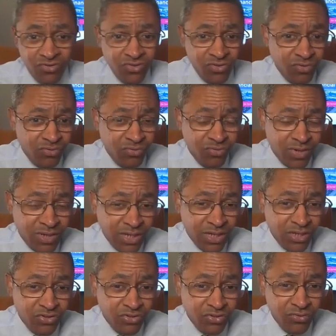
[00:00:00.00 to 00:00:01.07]
to
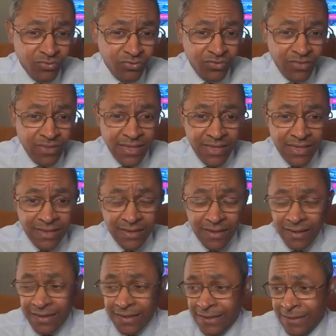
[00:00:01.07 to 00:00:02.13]
use the
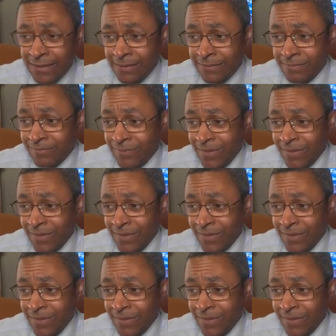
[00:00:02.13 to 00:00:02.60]
uh,